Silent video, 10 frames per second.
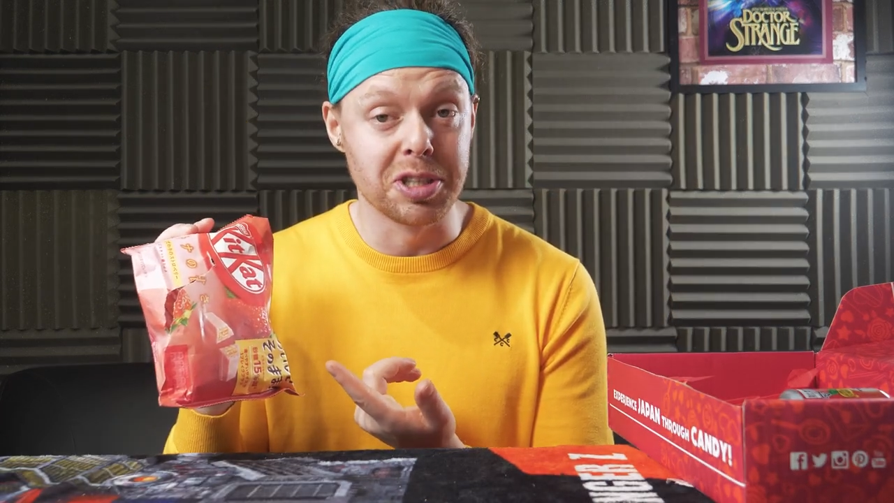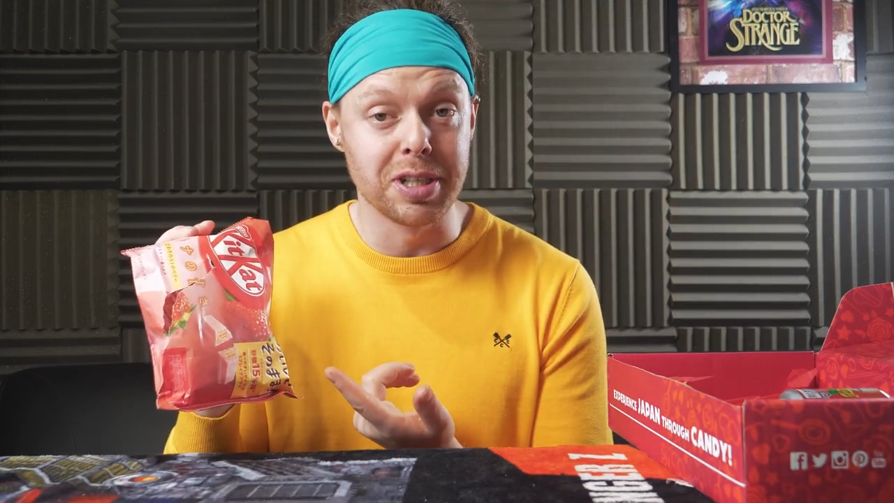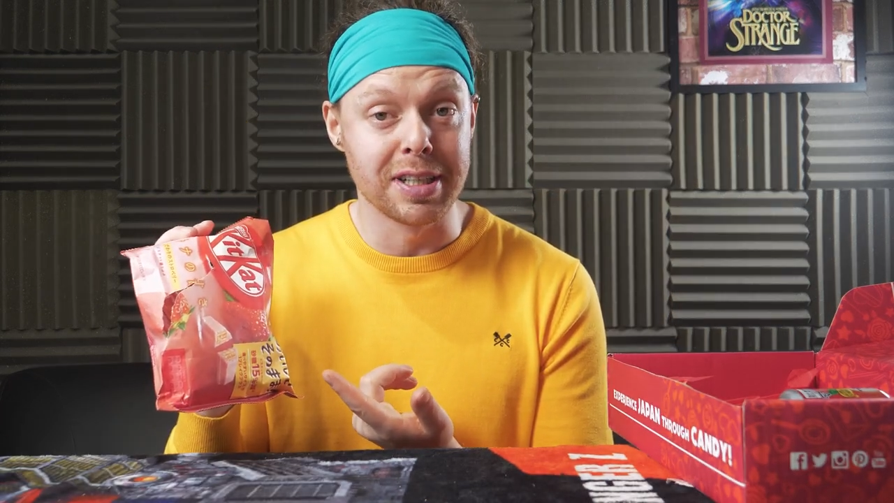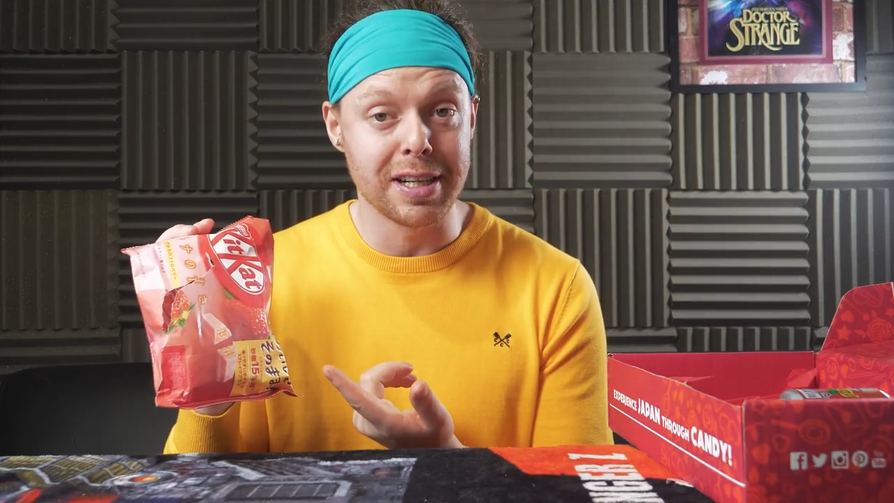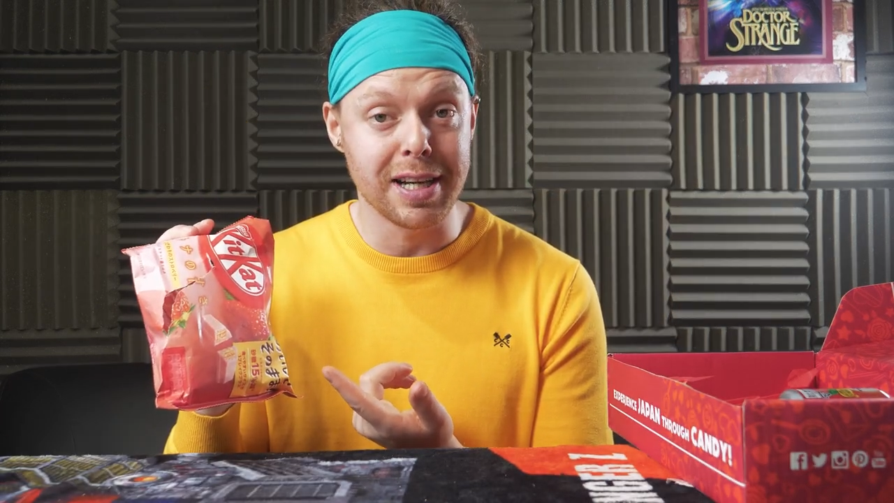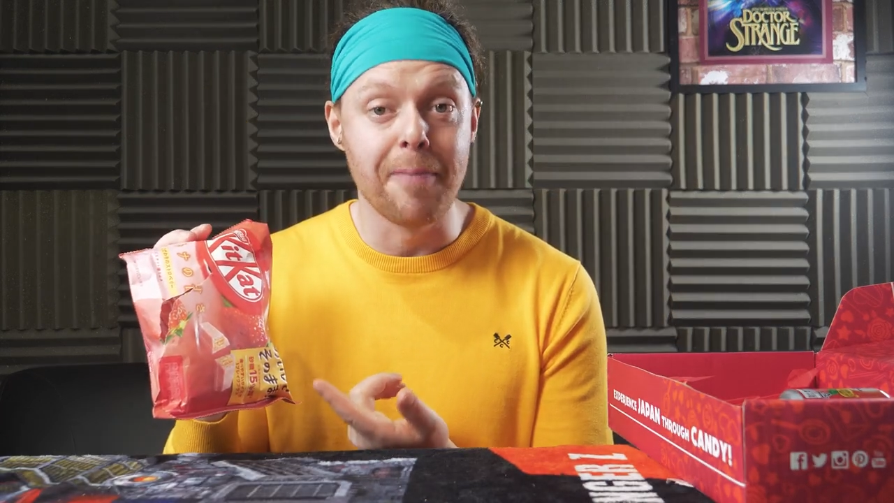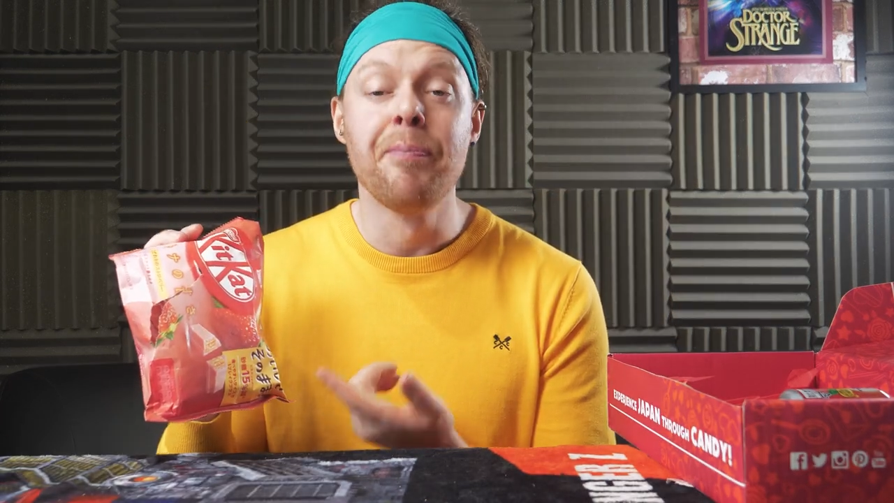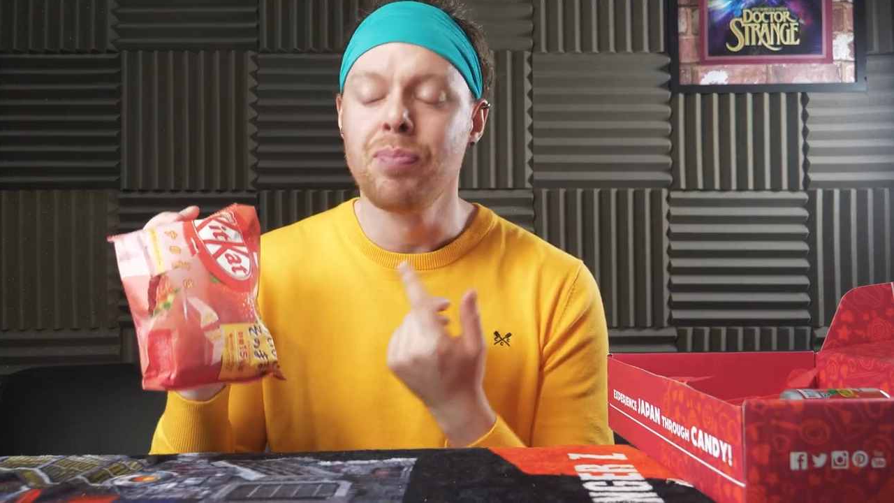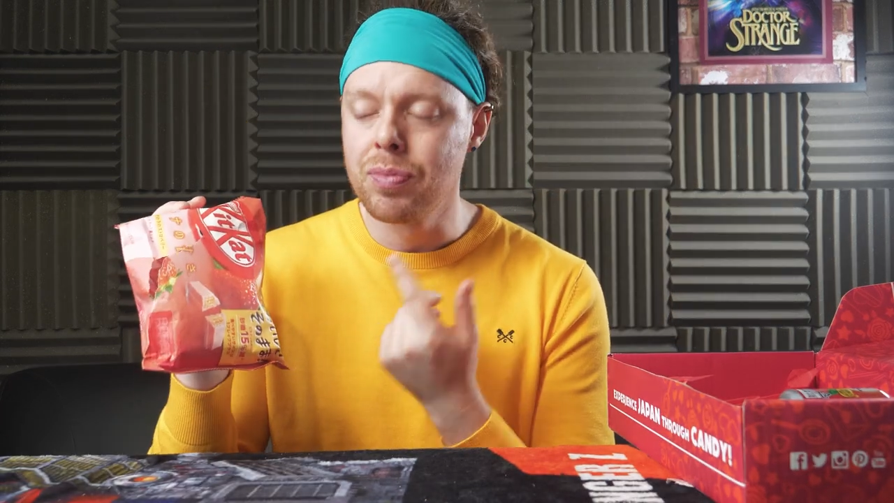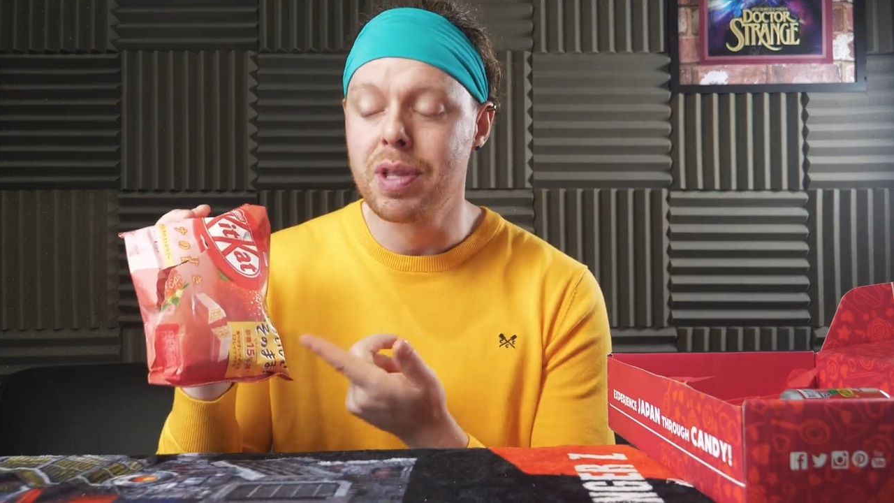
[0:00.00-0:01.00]
a good Kit Kat.
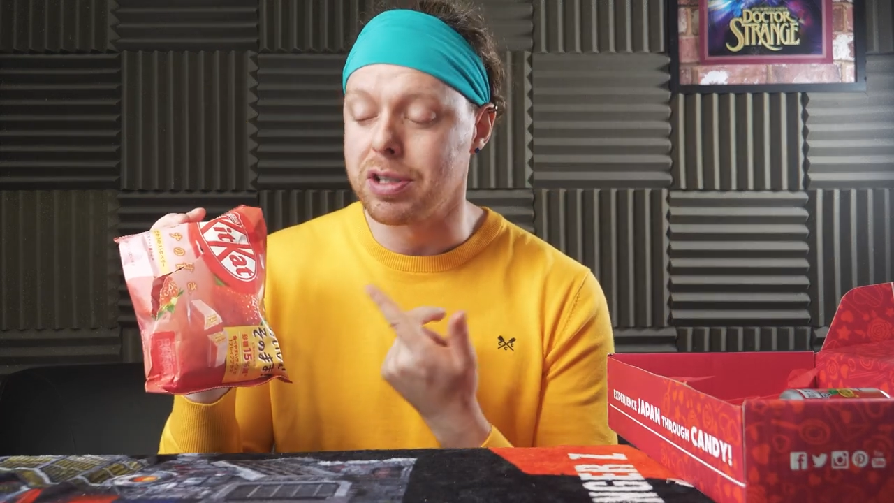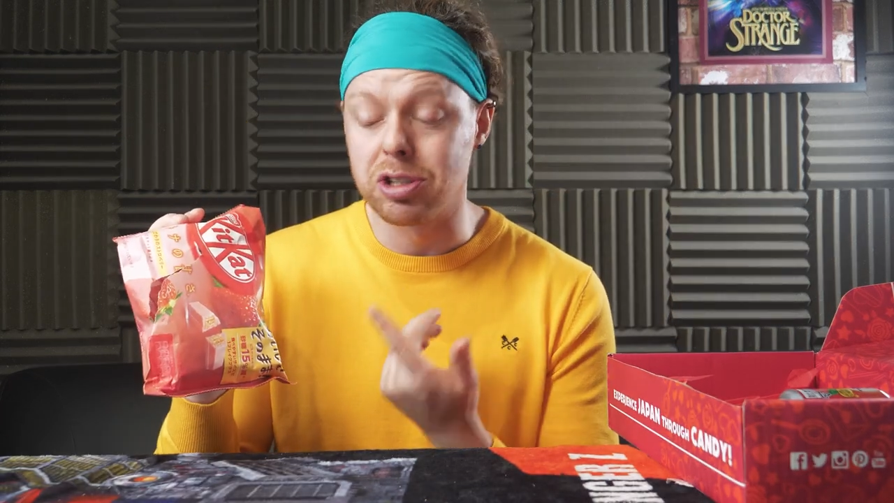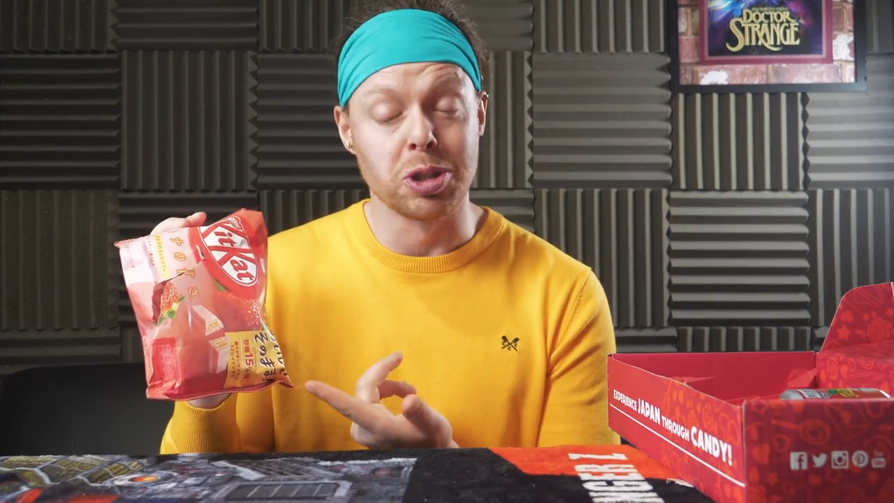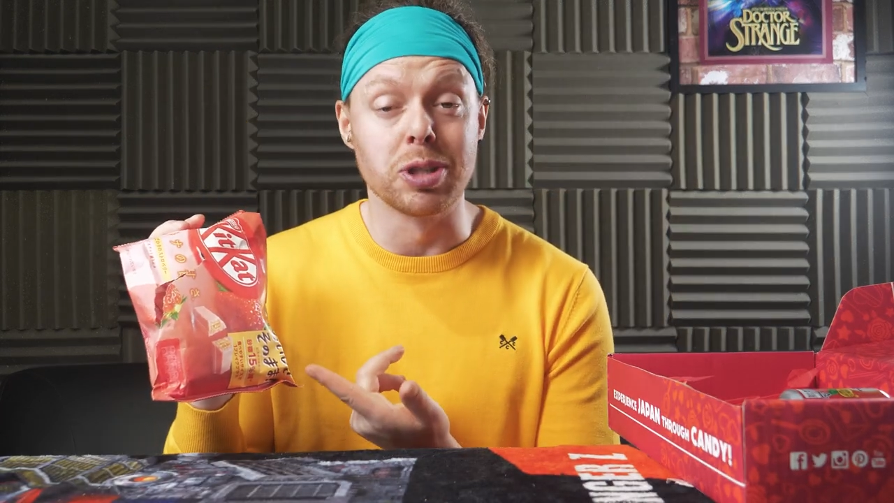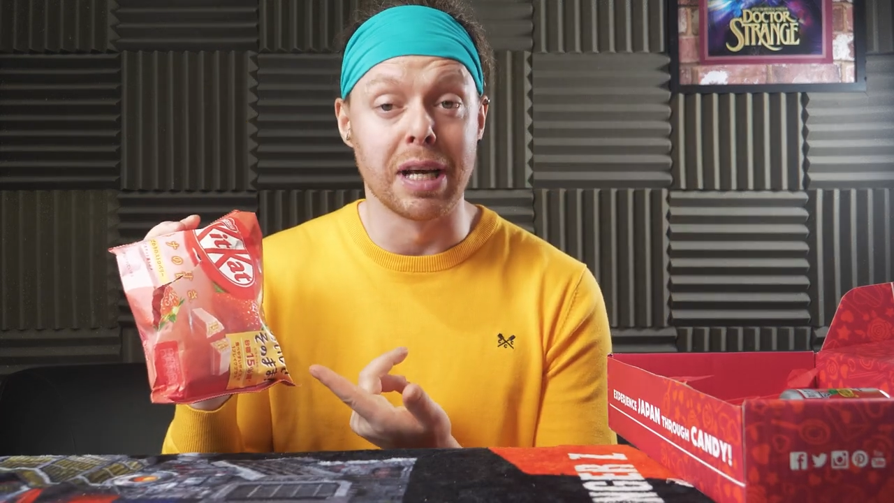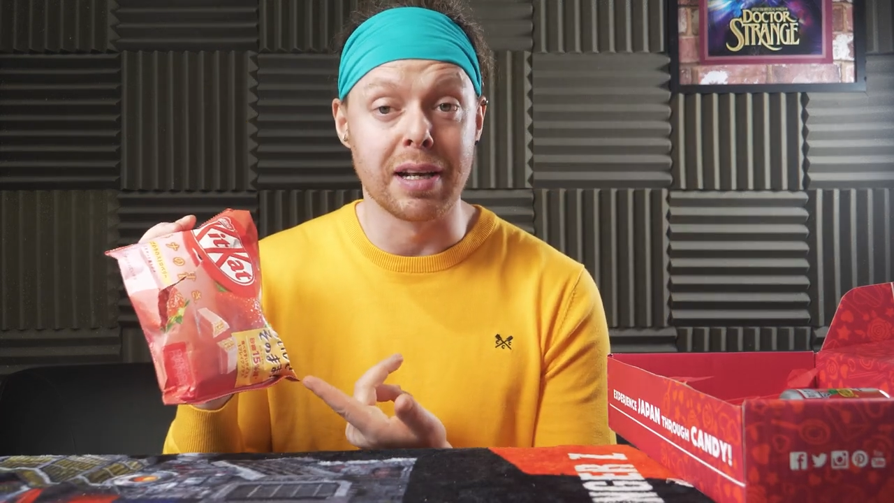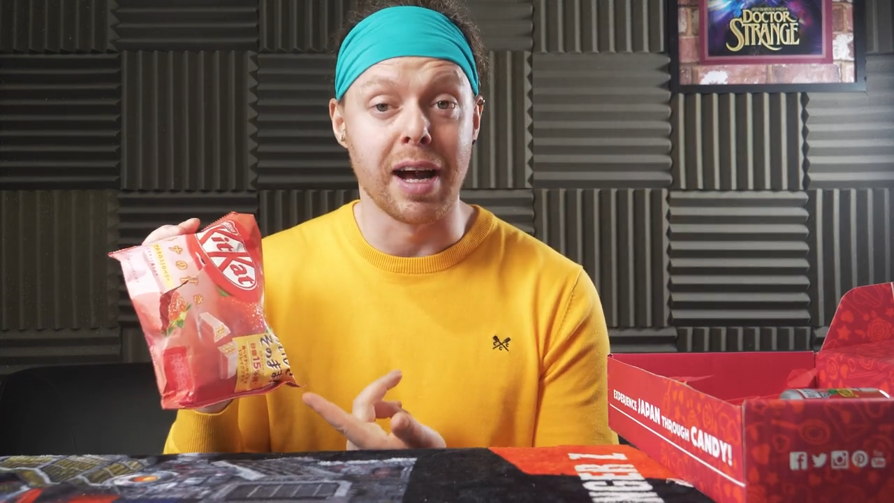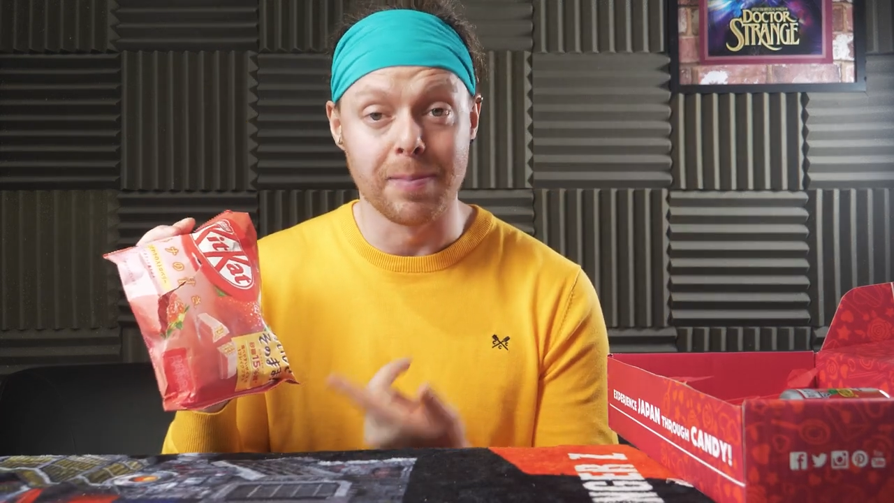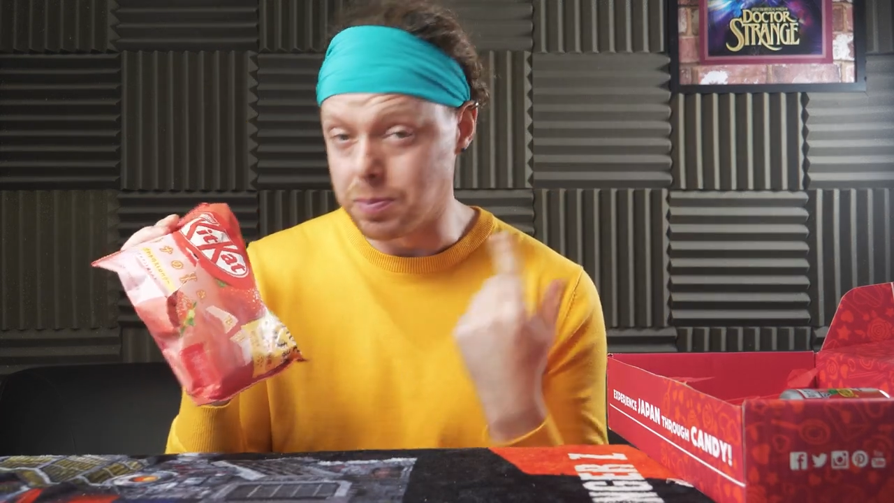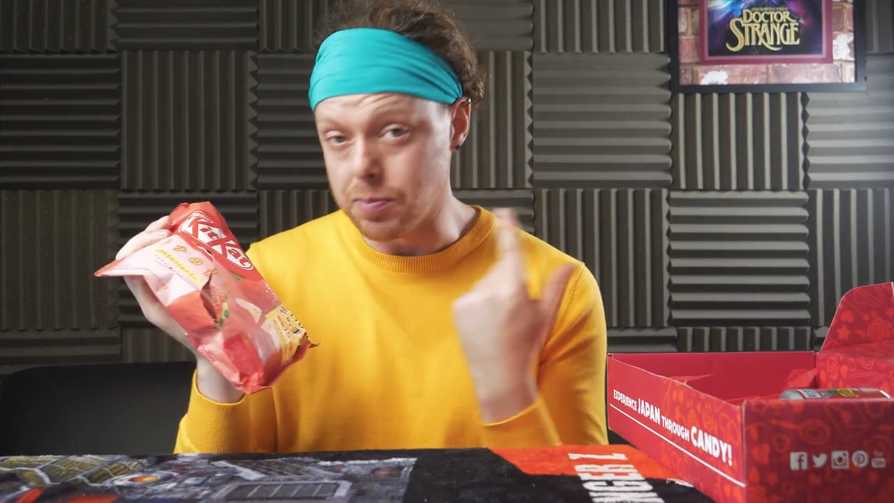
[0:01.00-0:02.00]
That's a good Kit
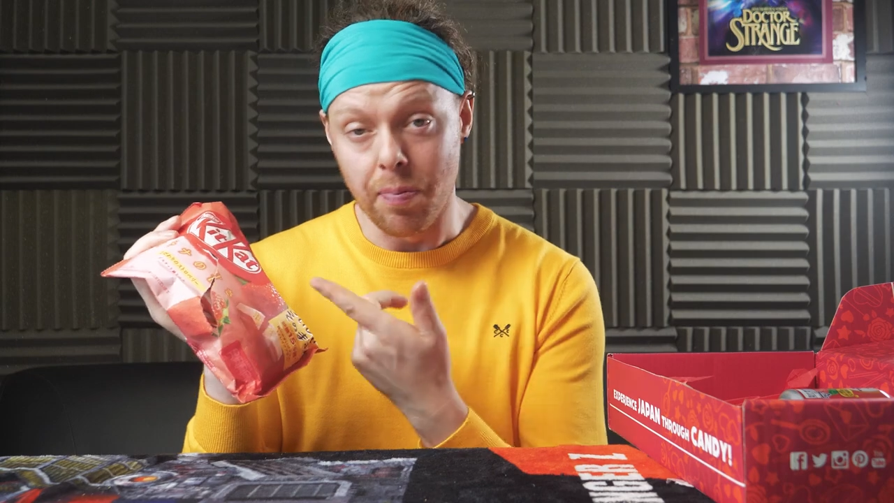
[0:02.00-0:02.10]
Kat.